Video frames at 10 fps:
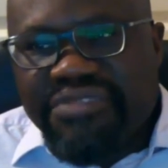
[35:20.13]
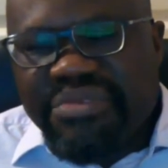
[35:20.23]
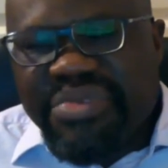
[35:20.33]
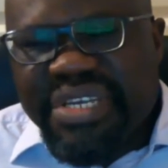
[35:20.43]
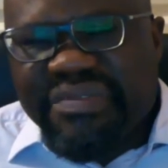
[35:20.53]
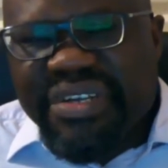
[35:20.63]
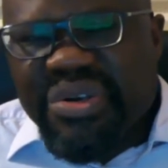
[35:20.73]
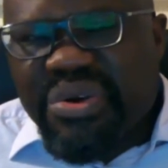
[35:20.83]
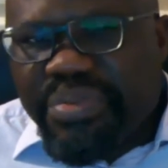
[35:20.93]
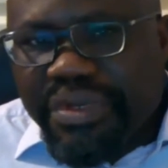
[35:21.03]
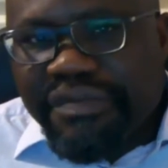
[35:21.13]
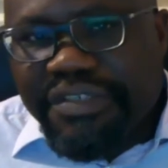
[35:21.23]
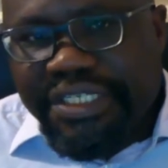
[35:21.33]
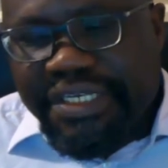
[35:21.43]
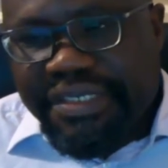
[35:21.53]
maybe every couple of
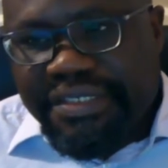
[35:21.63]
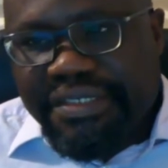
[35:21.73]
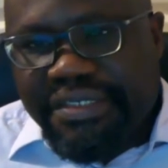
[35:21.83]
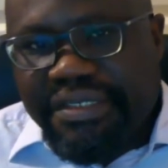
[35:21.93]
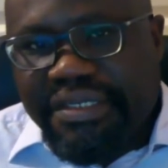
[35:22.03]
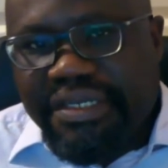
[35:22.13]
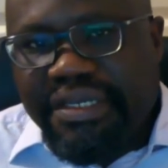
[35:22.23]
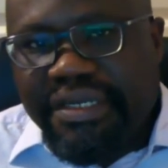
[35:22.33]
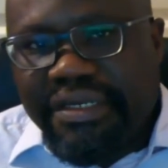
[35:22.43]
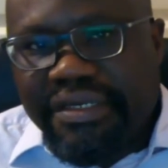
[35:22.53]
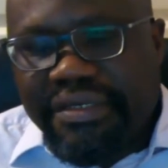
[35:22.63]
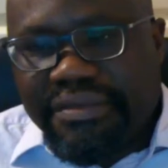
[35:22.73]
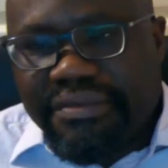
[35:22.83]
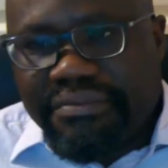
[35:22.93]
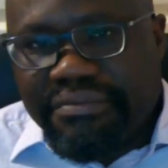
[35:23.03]
years.
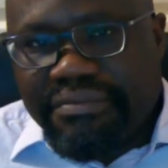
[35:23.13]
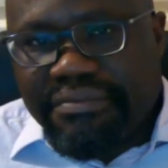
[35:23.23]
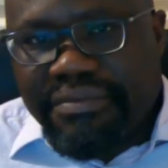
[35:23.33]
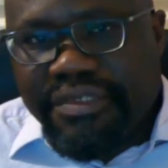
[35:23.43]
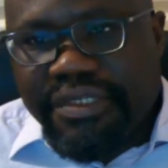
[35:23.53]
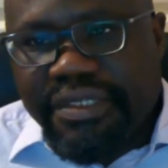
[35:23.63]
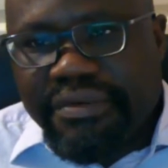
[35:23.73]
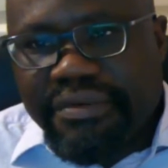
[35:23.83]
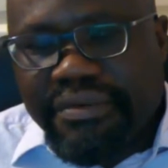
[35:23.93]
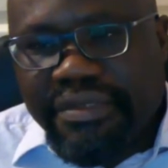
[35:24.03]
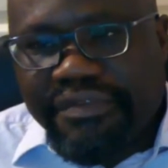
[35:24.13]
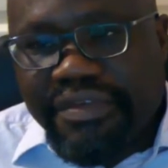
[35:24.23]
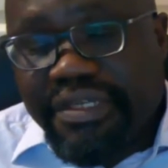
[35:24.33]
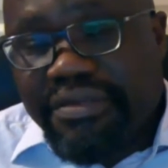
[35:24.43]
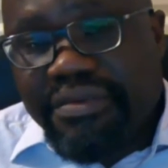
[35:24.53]
If you
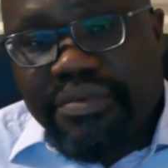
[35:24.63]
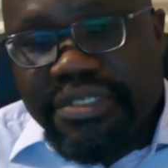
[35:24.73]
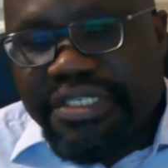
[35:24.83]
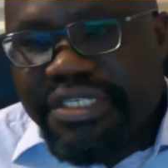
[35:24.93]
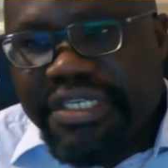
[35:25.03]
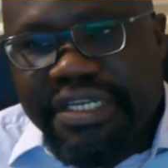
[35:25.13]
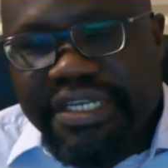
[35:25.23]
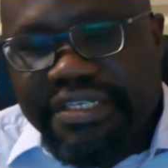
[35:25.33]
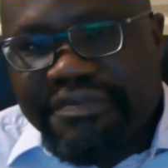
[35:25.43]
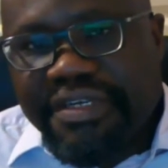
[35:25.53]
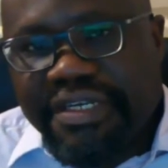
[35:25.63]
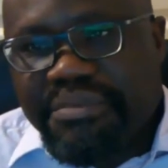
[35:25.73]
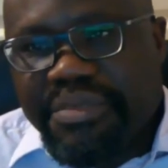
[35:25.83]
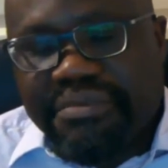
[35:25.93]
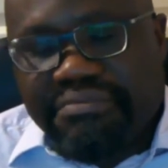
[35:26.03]
can do once a year, that's fine,
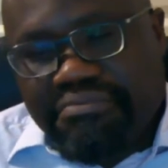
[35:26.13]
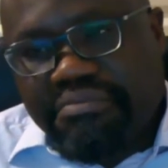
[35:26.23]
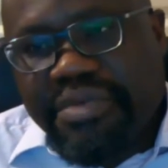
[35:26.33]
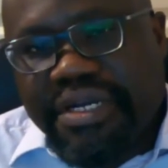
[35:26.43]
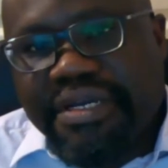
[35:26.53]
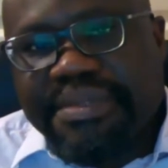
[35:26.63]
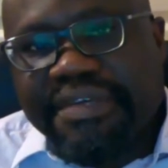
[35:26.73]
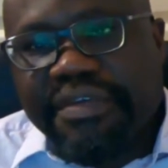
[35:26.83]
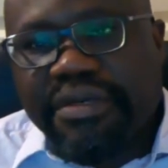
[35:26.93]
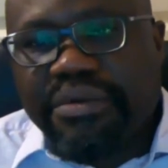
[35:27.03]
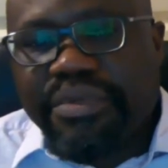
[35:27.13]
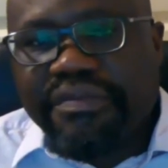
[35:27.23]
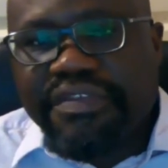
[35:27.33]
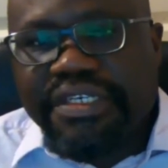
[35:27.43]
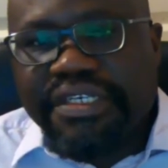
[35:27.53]
but perhaps every couple
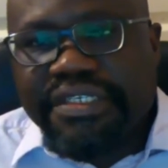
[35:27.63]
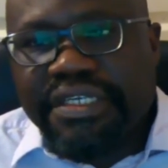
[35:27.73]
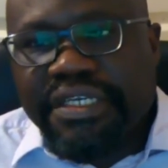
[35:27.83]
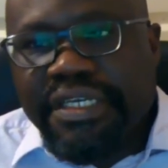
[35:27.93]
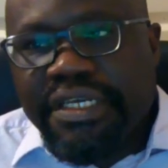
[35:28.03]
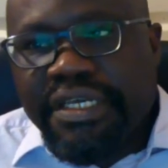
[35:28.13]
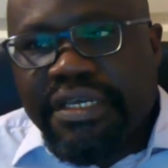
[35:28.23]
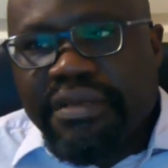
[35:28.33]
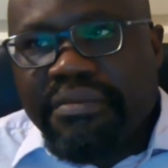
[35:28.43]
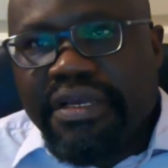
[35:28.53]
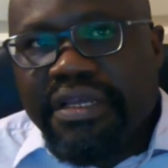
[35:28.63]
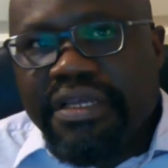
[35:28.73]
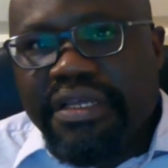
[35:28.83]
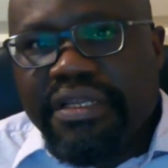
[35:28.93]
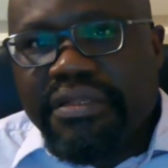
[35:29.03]
of years.
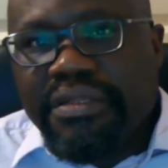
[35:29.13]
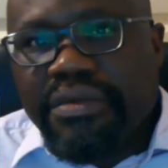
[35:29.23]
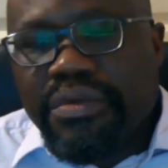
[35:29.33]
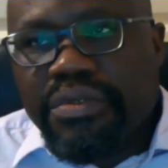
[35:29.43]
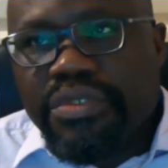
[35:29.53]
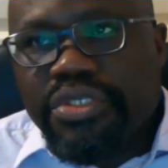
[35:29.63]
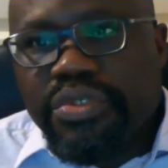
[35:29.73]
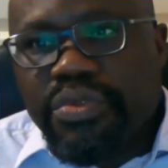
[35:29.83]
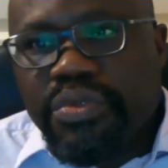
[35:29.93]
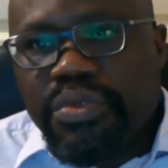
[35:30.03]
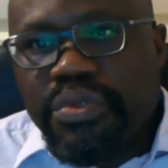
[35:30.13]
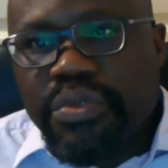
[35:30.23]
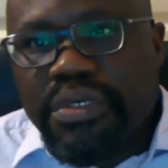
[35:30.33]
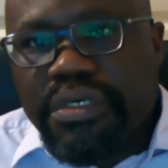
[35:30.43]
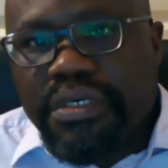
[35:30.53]
Those
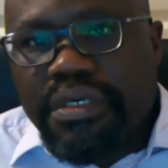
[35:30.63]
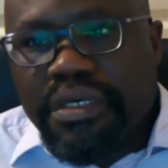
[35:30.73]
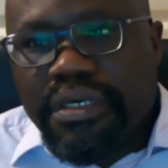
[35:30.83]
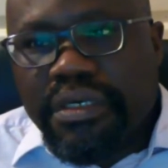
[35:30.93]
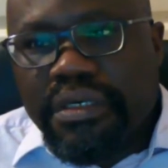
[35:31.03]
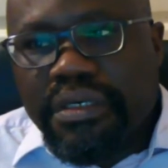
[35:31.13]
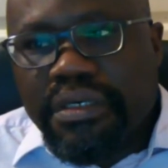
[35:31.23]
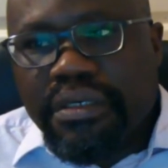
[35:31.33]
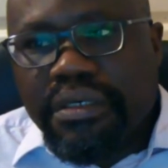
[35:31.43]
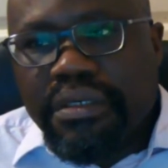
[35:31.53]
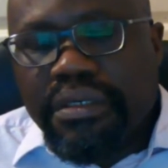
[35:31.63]
who are